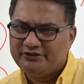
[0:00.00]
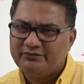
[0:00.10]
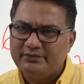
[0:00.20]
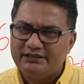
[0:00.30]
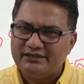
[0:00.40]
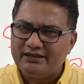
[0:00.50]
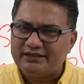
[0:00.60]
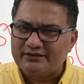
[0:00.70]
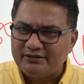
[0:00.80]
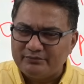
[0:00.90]
you may
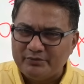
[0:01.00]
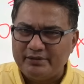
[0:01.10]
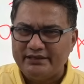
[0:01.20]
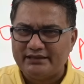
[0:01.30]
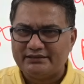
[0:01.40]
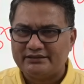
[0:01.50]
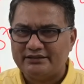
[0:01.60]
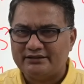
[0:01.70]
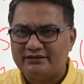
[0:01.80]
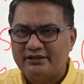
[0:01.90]
select Mumbai as a
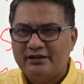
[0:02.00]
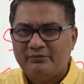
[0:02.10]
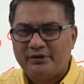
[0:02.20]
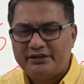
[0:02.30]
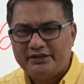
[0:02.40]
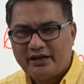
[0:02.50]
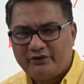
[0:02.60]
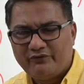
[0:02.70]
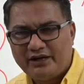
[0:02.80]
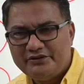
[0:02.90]
center. But yeah,
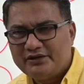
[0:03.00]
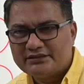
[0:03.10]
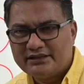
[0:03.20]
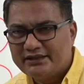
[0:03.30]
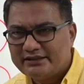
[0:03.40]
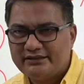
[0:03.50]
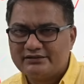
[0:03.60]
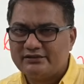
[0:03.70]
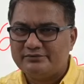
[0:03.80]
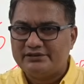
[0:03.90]
why you are selecting
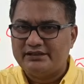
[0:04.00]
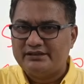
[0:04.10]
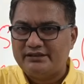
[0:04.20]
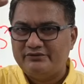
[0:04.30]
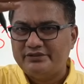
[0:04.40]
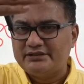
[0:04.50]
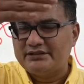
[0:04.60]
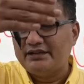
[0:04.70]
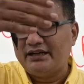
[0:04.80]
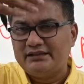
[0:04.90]
some center which is
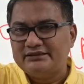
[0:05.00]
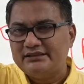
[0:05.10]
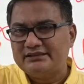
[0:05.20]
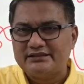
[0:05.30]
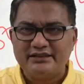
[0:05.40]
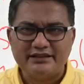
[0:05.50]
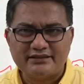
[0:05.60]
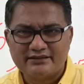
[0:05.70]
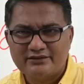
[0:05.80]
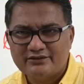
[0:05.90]
in other state?
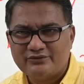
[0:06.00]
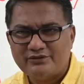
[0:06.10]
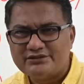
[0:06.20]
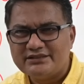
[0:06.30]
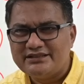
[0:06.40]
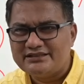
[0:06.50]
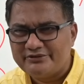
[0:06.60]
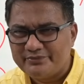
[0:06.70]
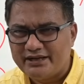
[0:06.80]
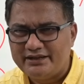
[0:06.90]
What's the
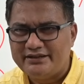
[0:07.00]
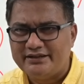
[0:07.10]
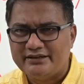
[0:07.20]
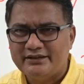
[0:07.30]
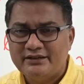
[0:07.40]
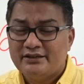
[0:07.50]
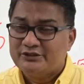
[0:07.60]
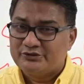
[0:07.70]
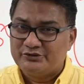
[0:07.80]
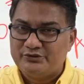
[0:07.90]
reason behind it?
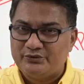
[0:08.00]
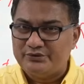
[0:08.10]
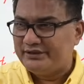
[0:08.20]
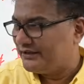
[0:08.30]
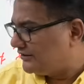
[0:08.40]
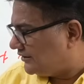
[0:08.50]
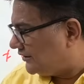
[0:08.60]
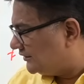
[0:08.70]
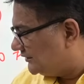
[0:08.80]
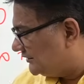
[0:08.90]
So don't you think
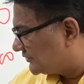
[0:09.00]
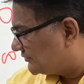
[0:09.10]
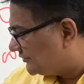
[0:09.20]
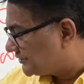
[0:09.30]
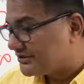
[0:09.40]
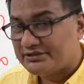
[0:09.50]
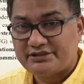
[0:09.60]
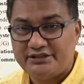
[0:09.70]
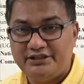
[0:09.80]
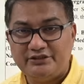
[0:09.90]
all these questions
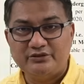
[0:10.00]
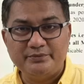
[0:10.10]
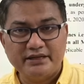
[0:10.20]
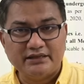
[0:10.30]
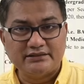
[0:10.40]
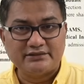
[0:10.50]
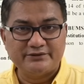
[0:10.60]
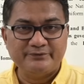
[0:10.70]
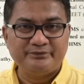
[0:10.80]
need to be answered?